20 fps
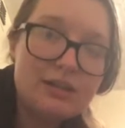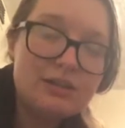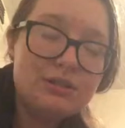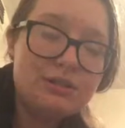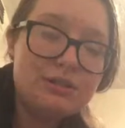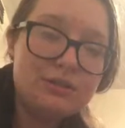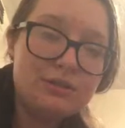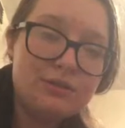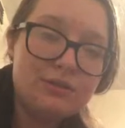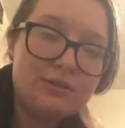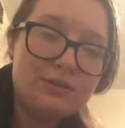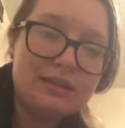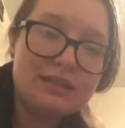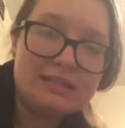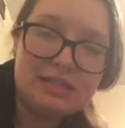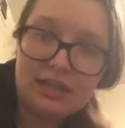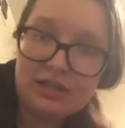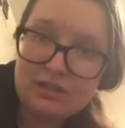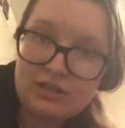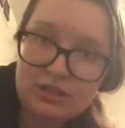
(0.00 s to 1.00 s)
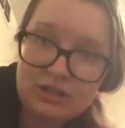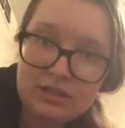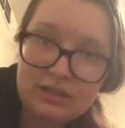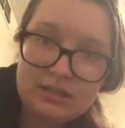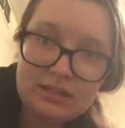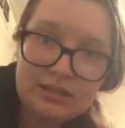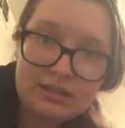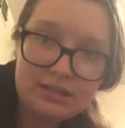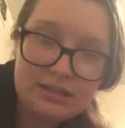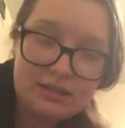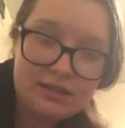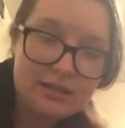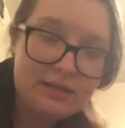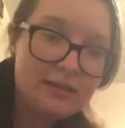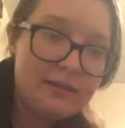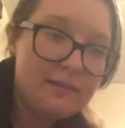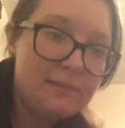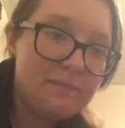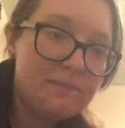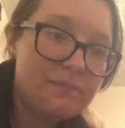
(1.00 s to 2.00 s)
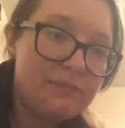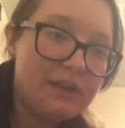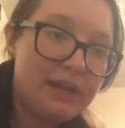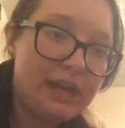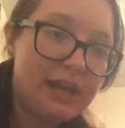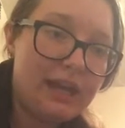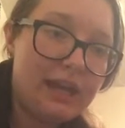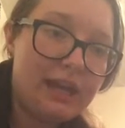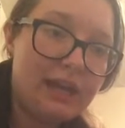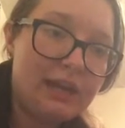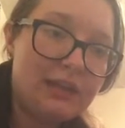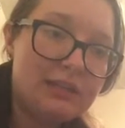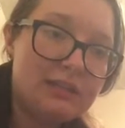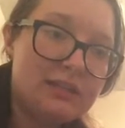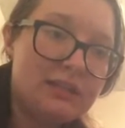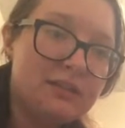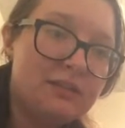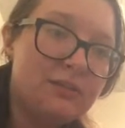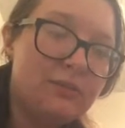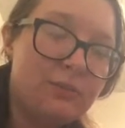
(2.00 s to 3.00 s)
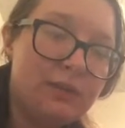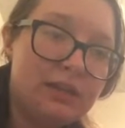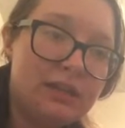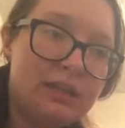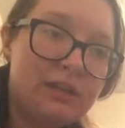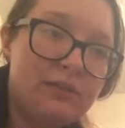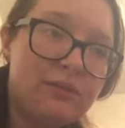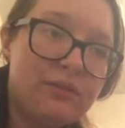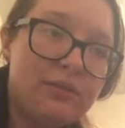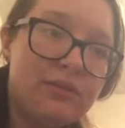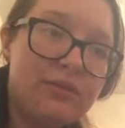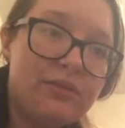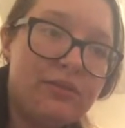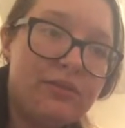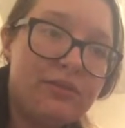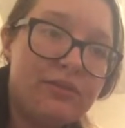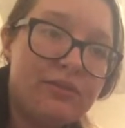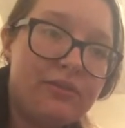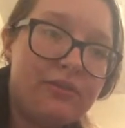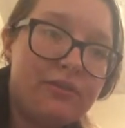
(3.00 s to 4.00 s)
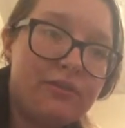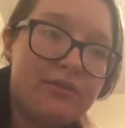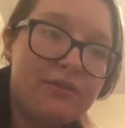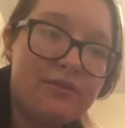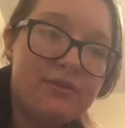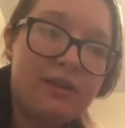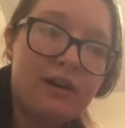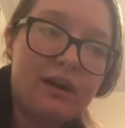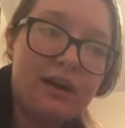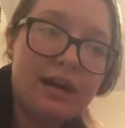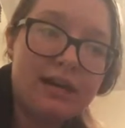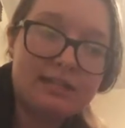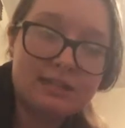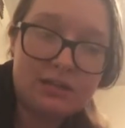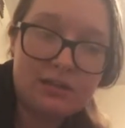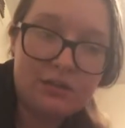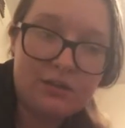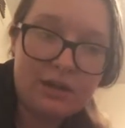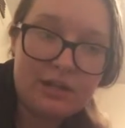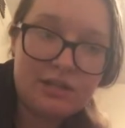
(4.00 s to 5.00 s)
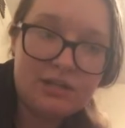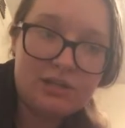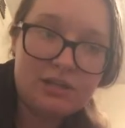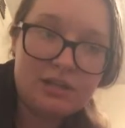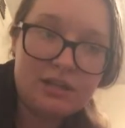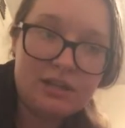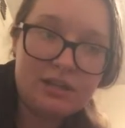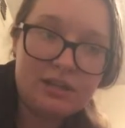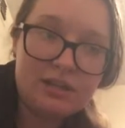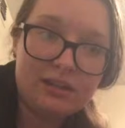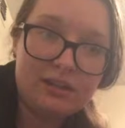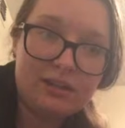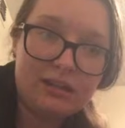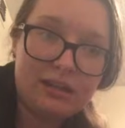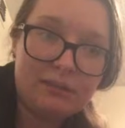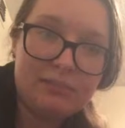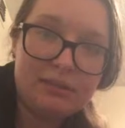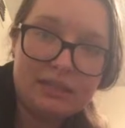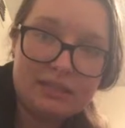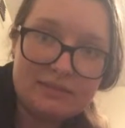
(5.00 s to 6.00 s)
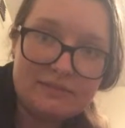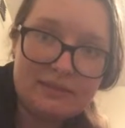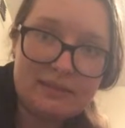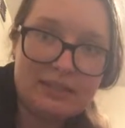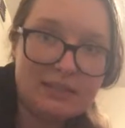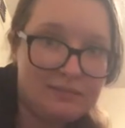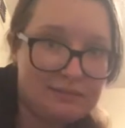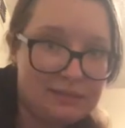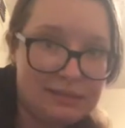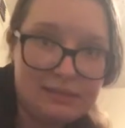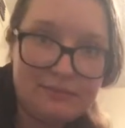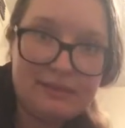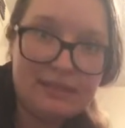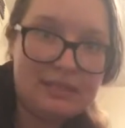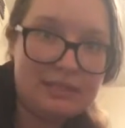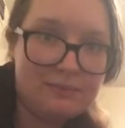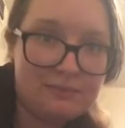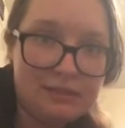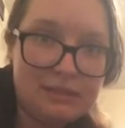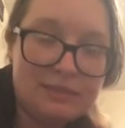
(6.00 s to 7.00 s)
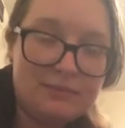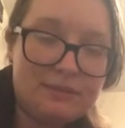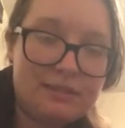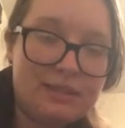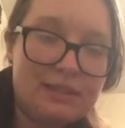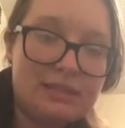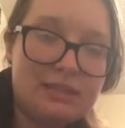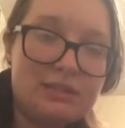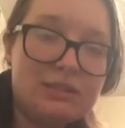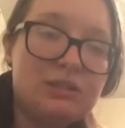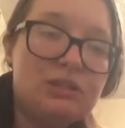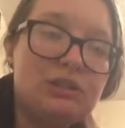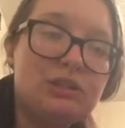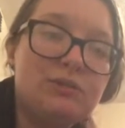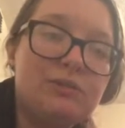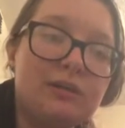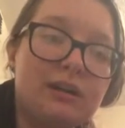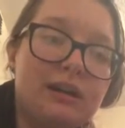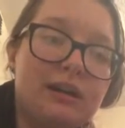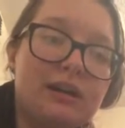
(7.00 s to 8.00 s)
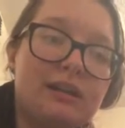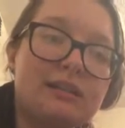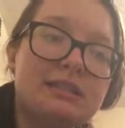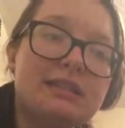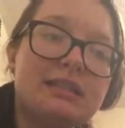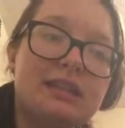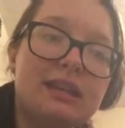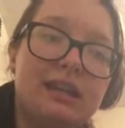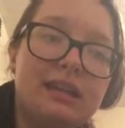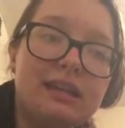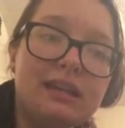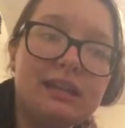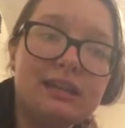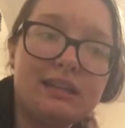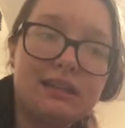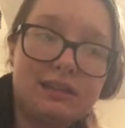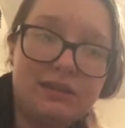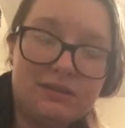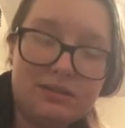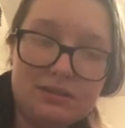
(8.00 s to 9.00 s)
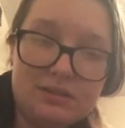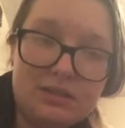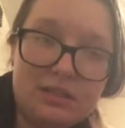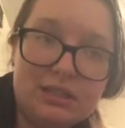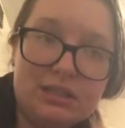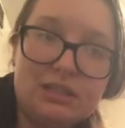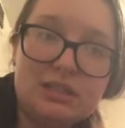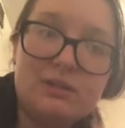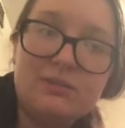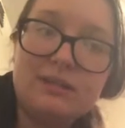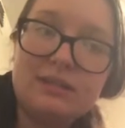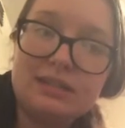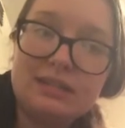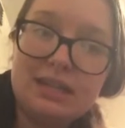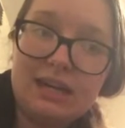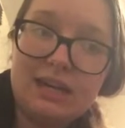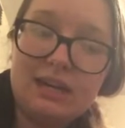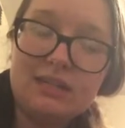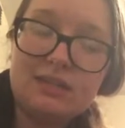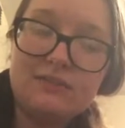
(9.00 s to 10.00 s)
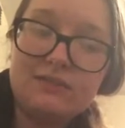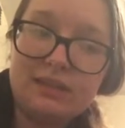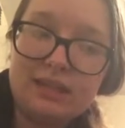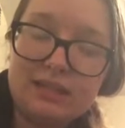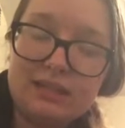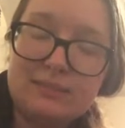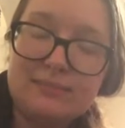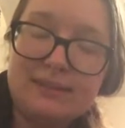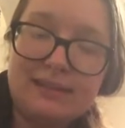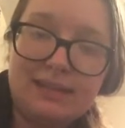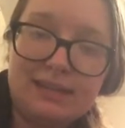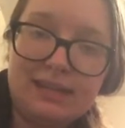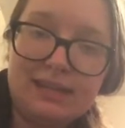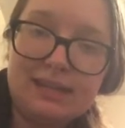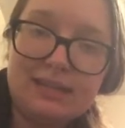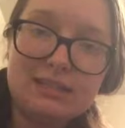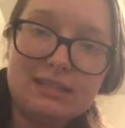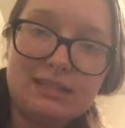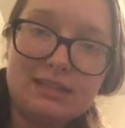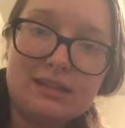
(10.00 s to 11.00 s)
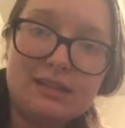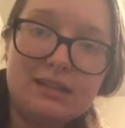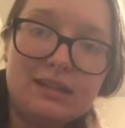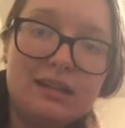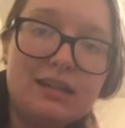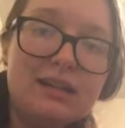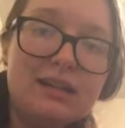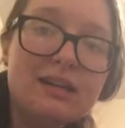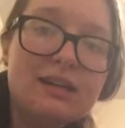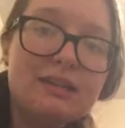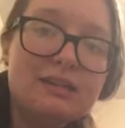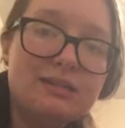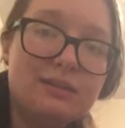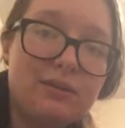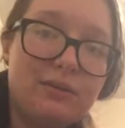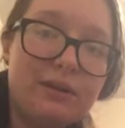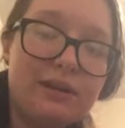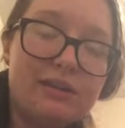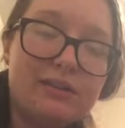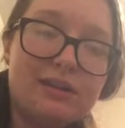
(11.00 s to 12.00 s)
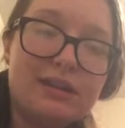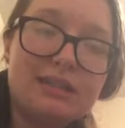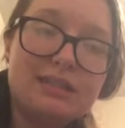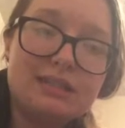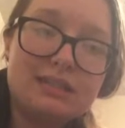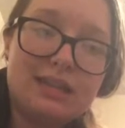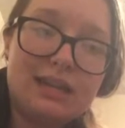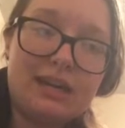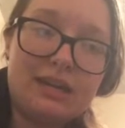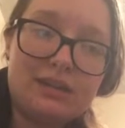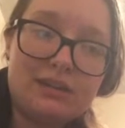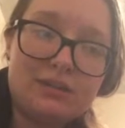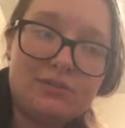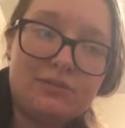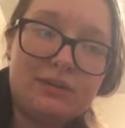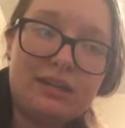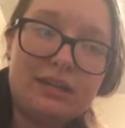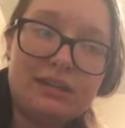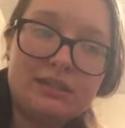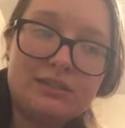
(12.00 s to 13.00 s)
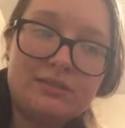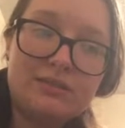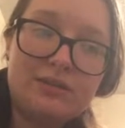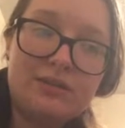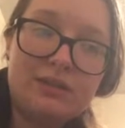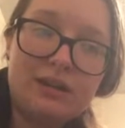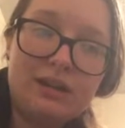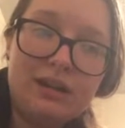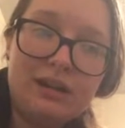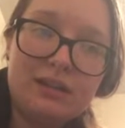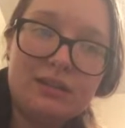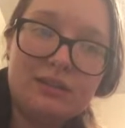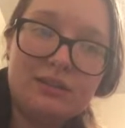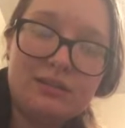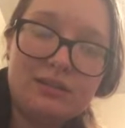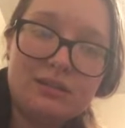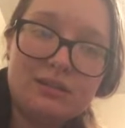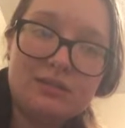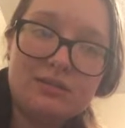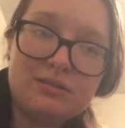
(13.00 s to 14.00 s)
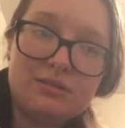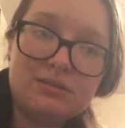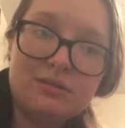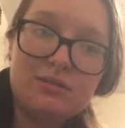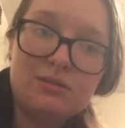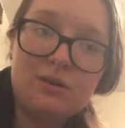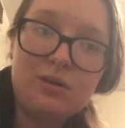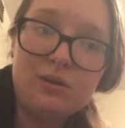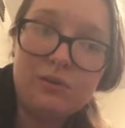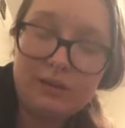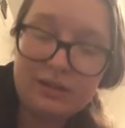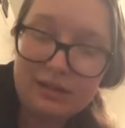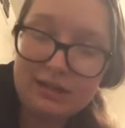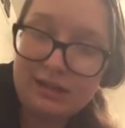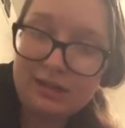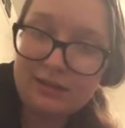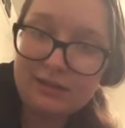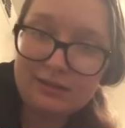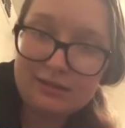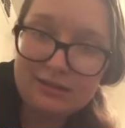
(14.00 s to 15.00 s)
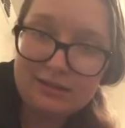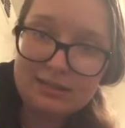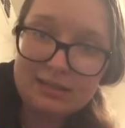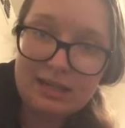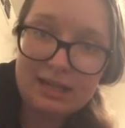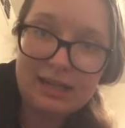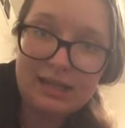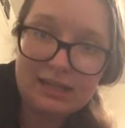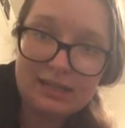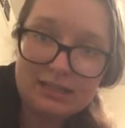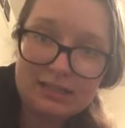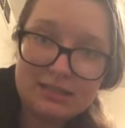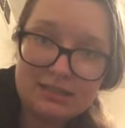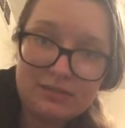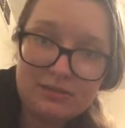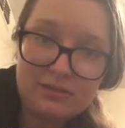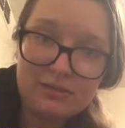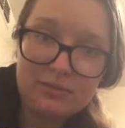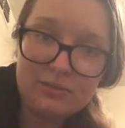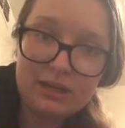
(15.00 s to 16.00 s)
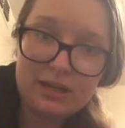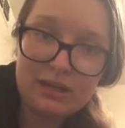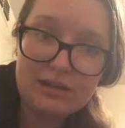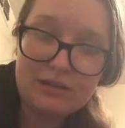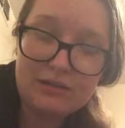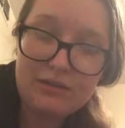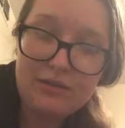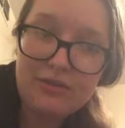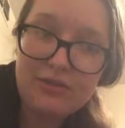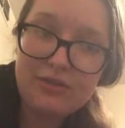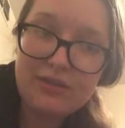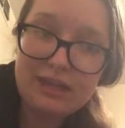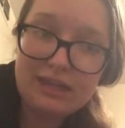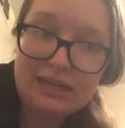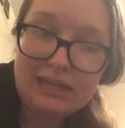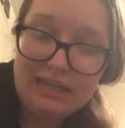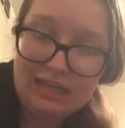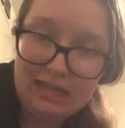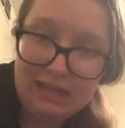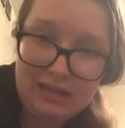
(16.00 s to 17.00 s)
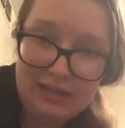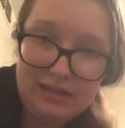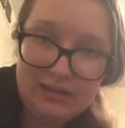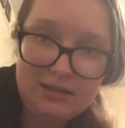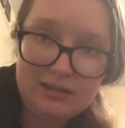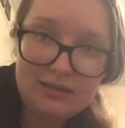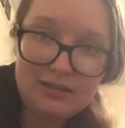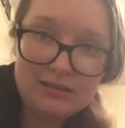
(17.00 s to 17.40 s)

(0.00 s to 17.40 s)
to intentions. And when you ask a question and then you're like, please be this, please be this, please be this, you are telling that crystal that you intend for that to be the answer. So whether it's the actual answer or not, the crystal's going to answer the way you're thinking.